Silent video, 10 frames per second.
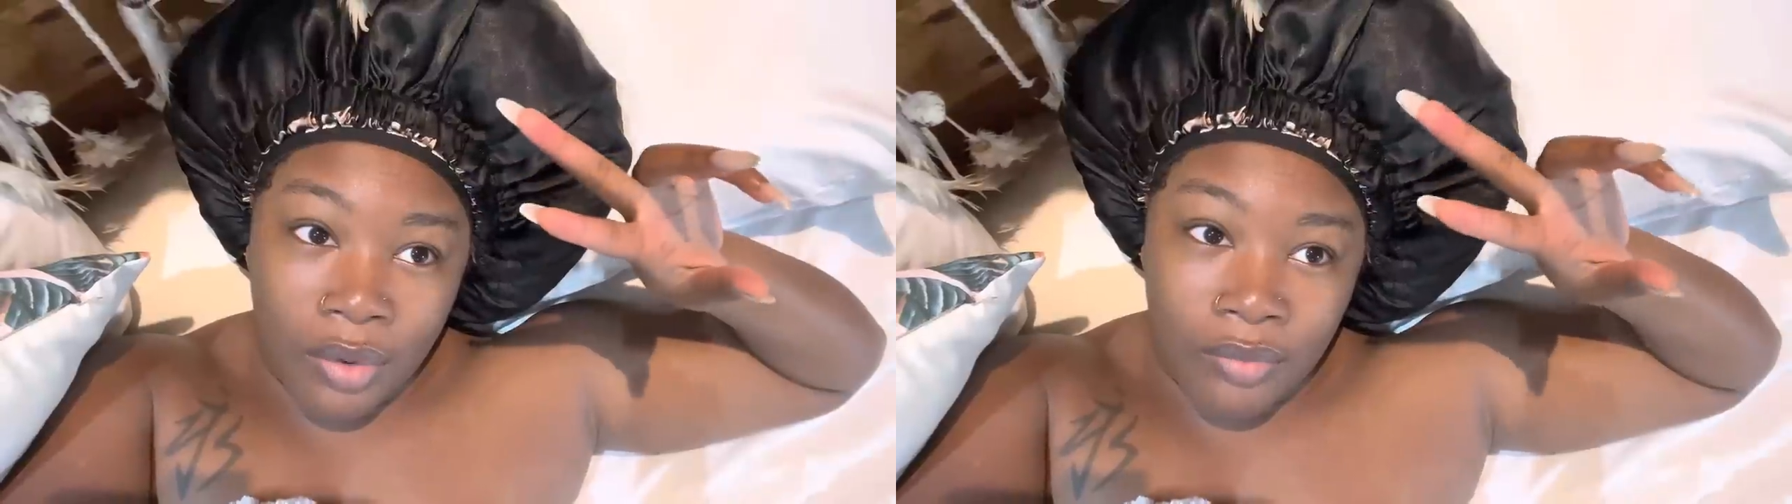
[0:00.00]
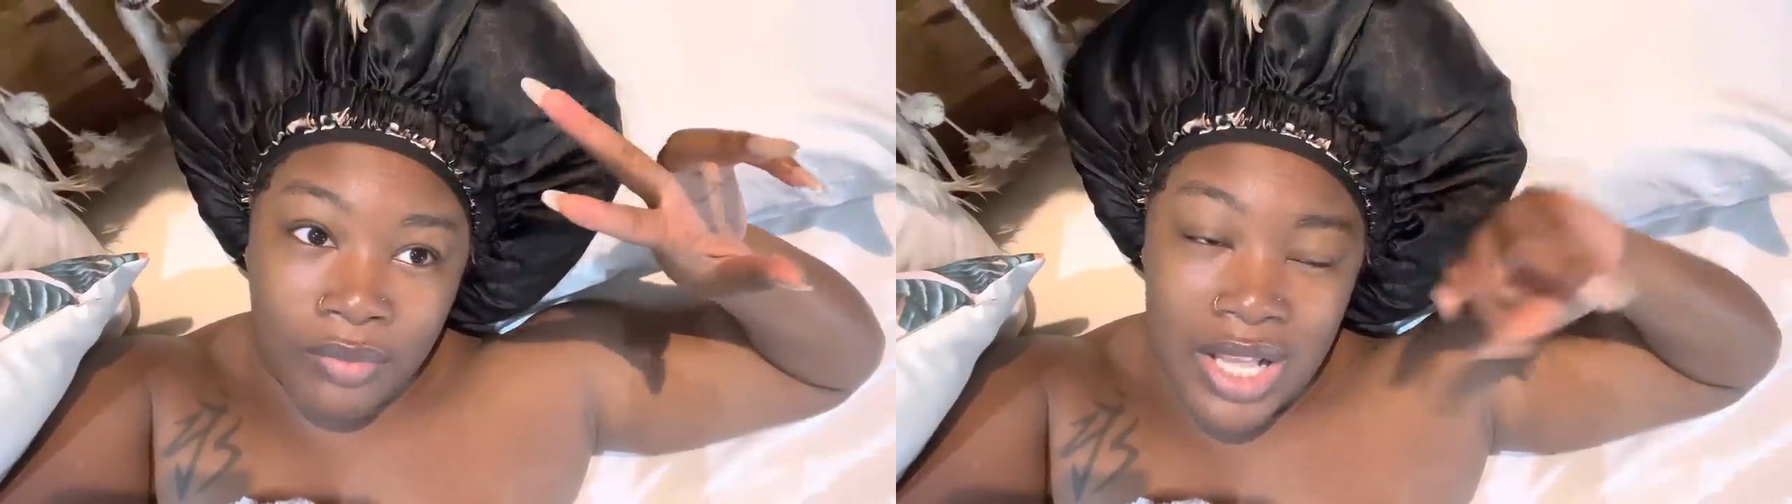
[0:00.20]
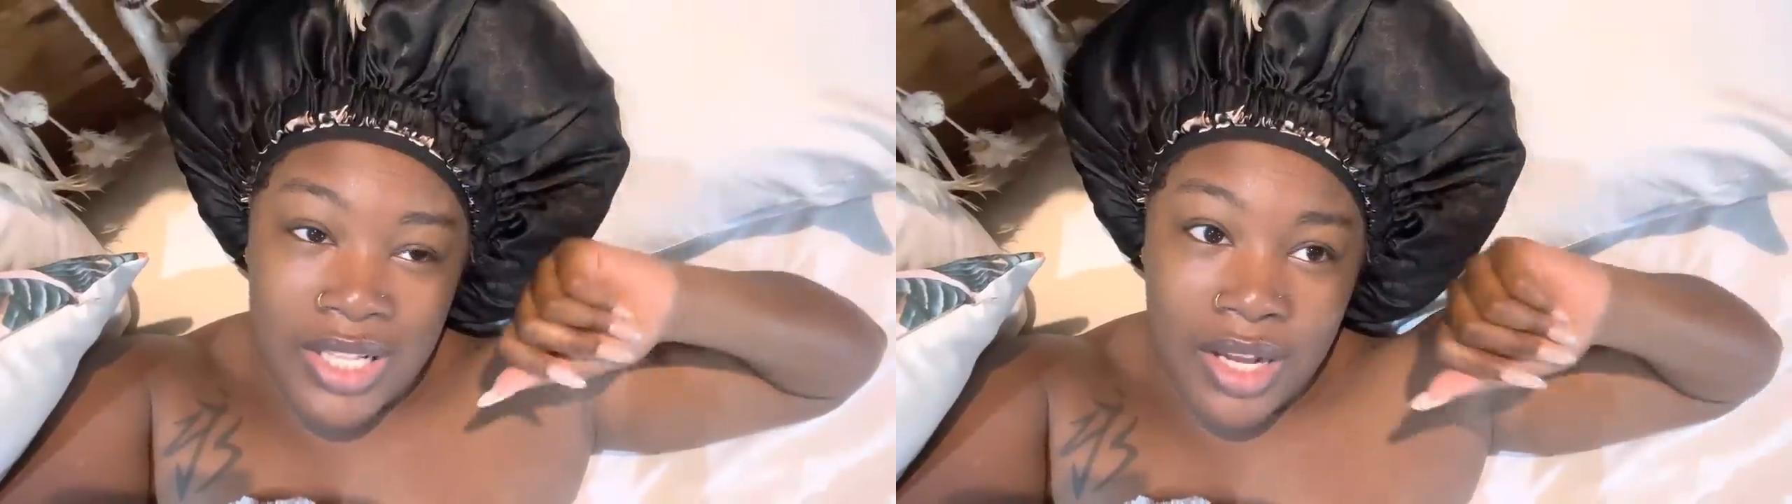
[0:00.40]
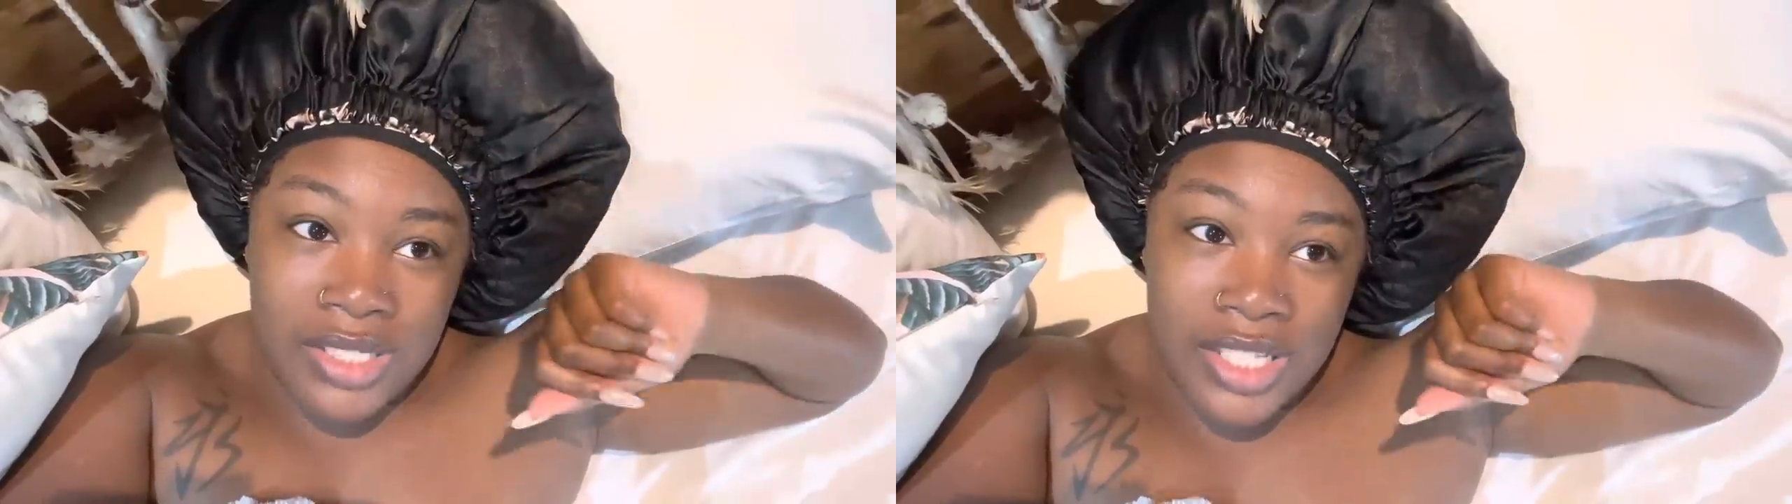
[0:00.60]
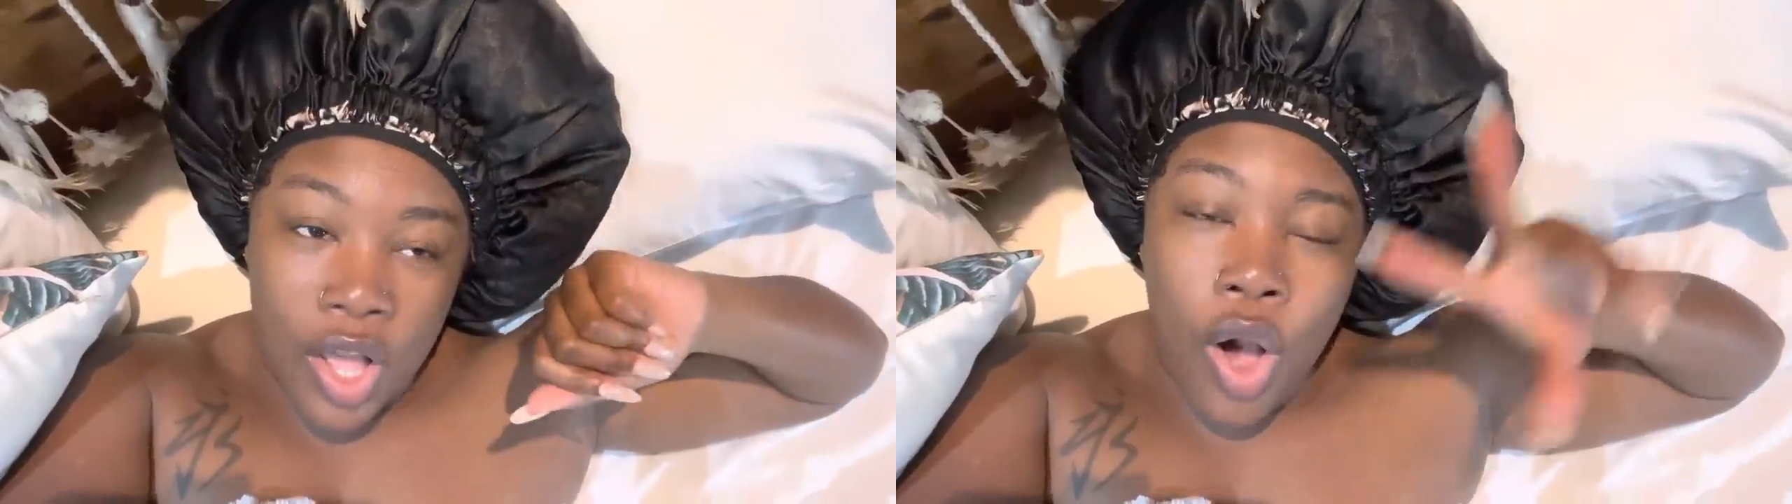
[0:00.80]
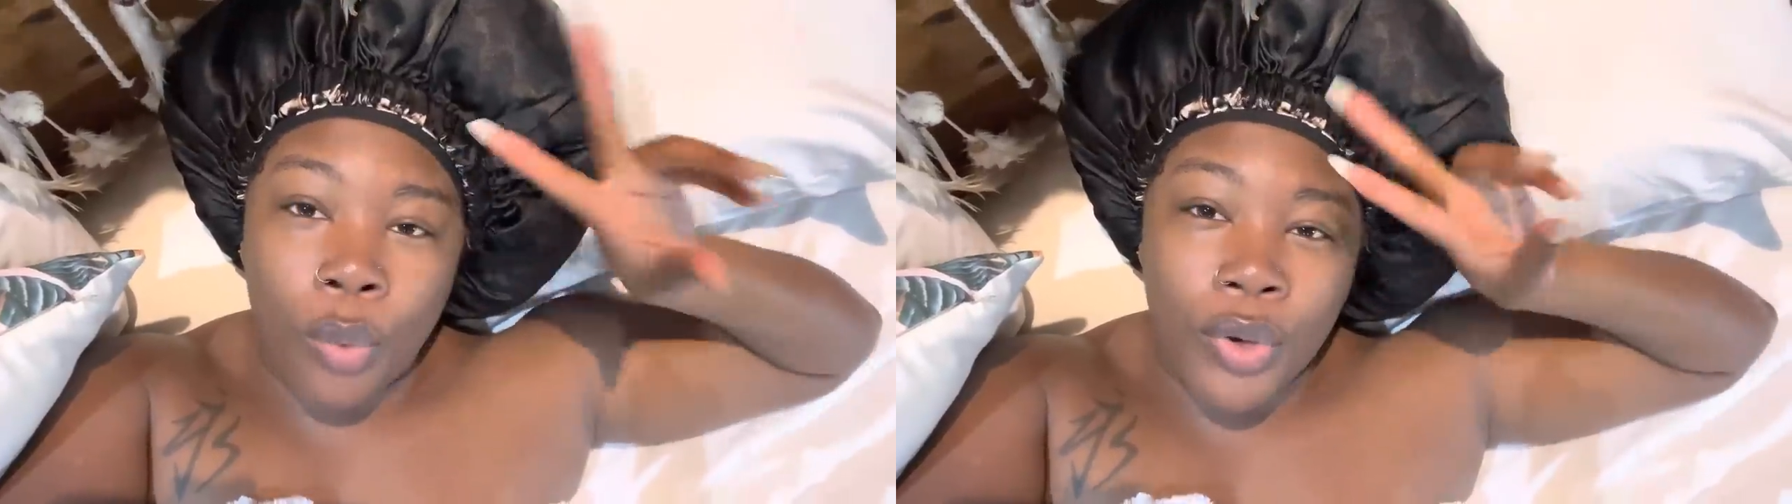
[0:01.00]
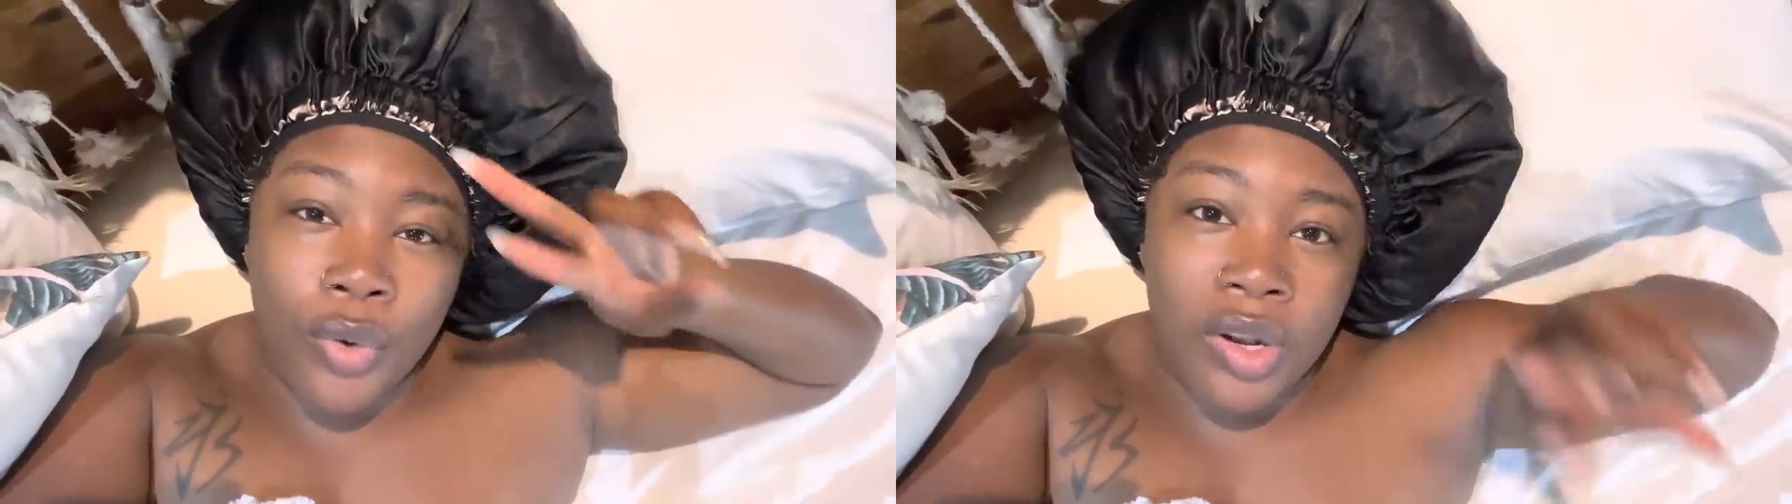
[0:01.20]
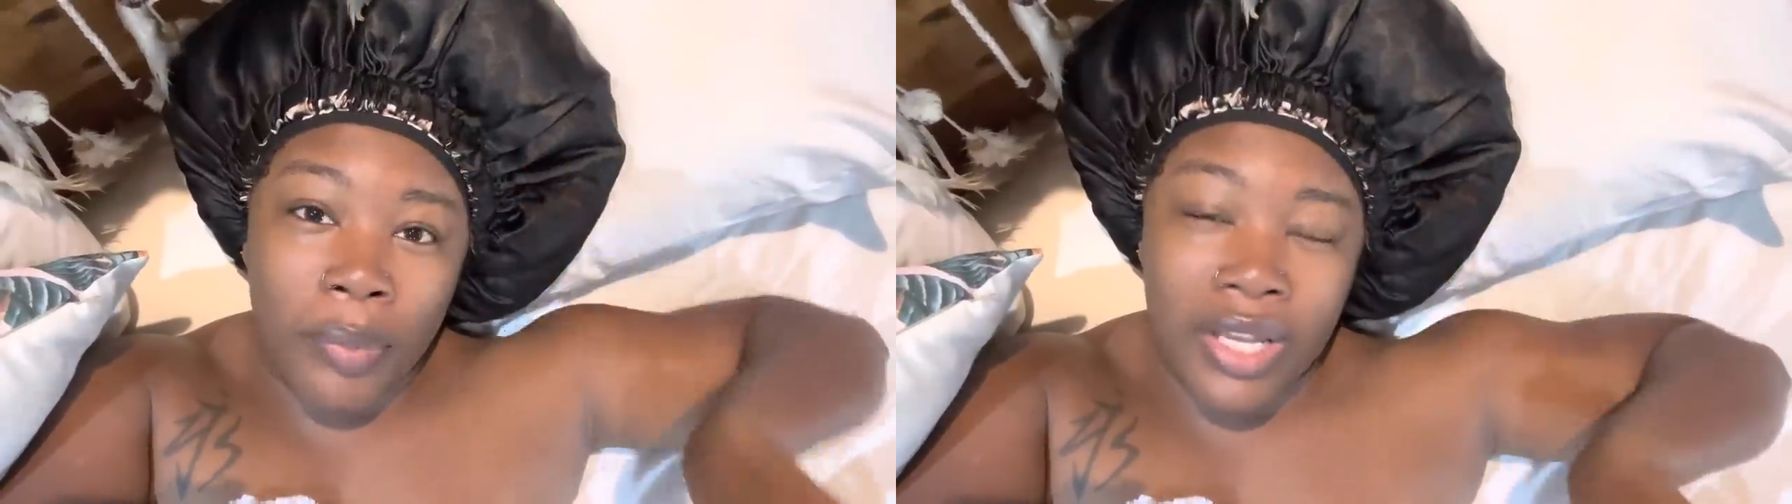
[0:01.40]
that's honestly, oh, we're
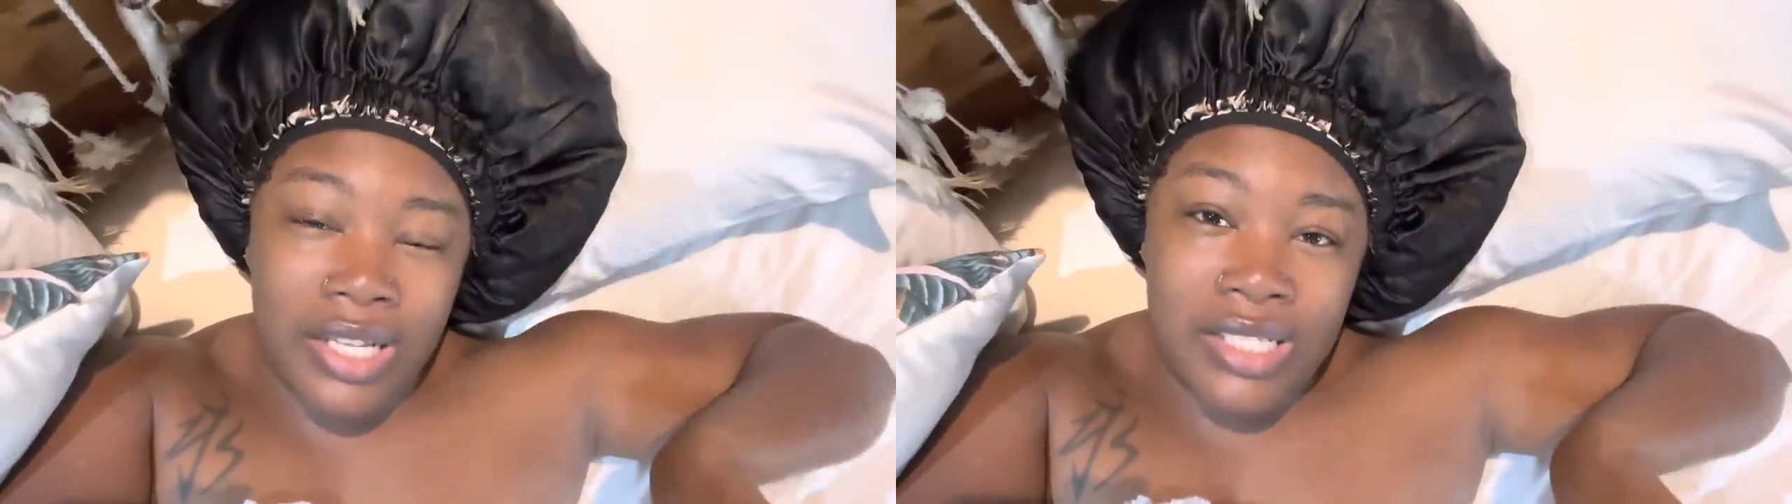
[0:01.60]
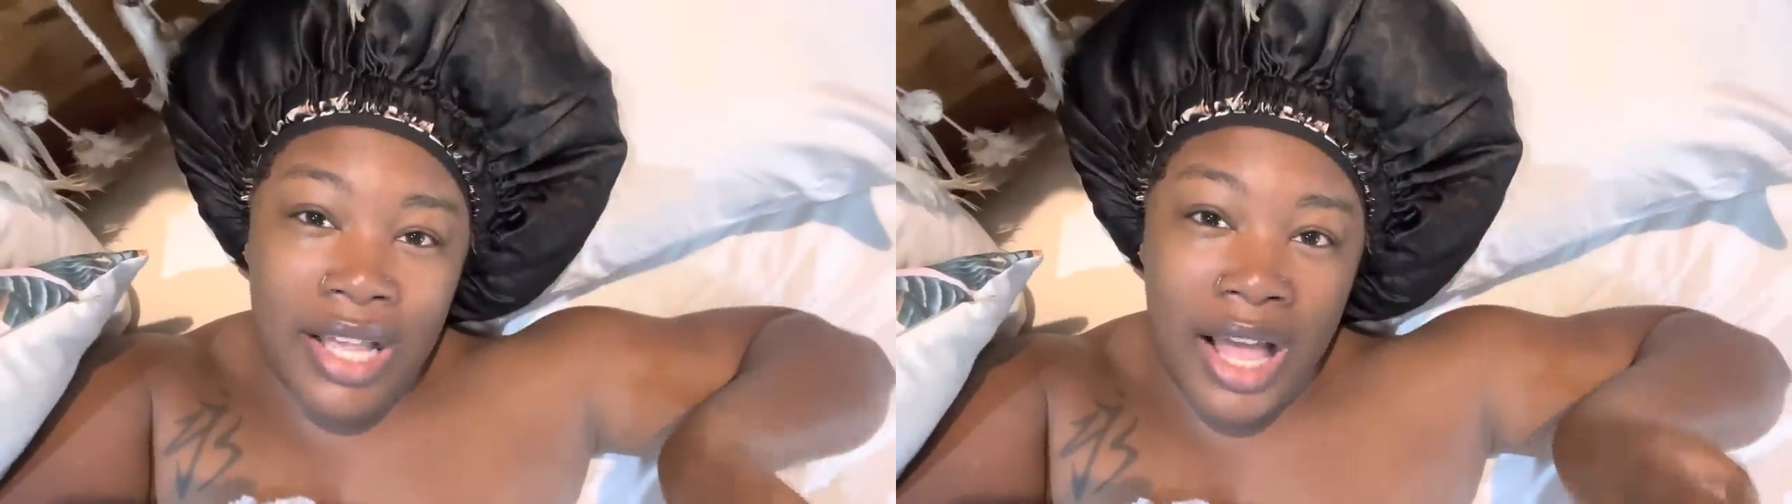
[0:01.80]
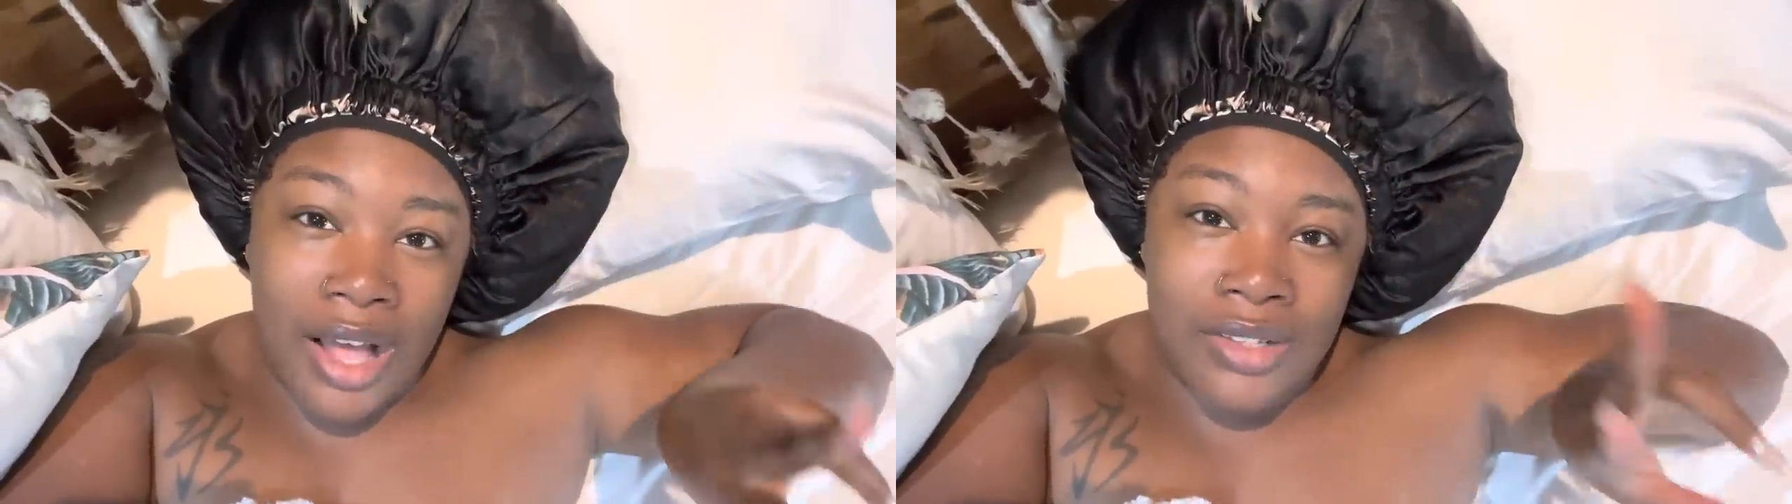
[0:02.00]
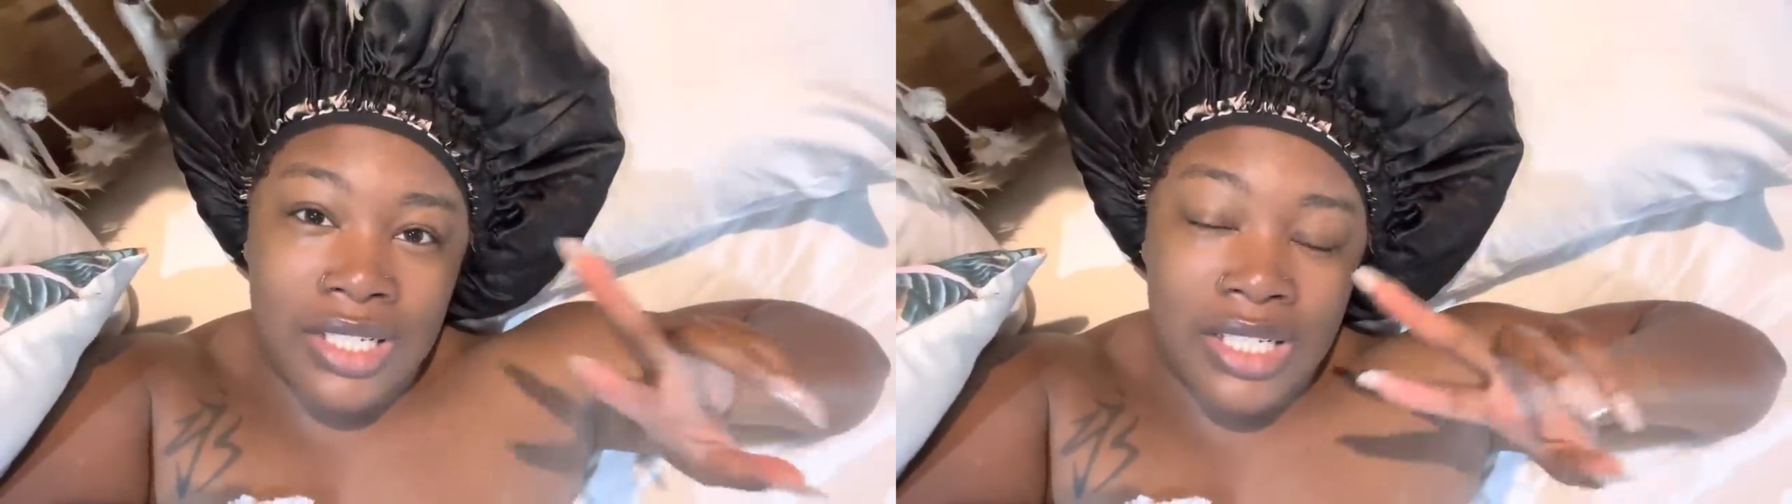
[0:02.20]
going to Picnic Steakhouse